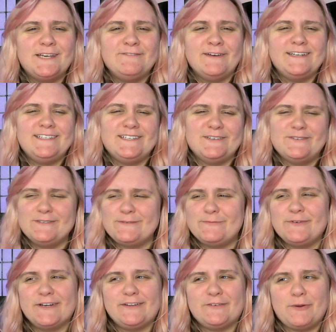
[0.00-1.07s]
video. It
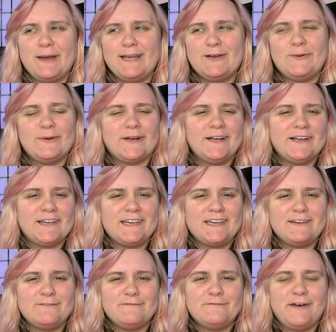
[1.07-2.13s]
was quite
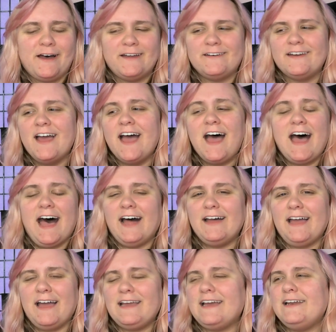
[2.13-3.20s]
quirky and fun.
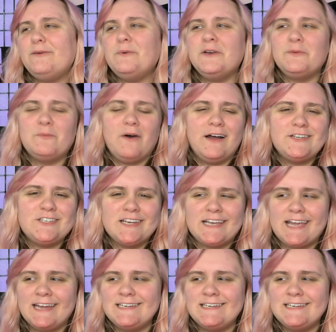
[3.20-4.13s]
I, I kind of want to watch it again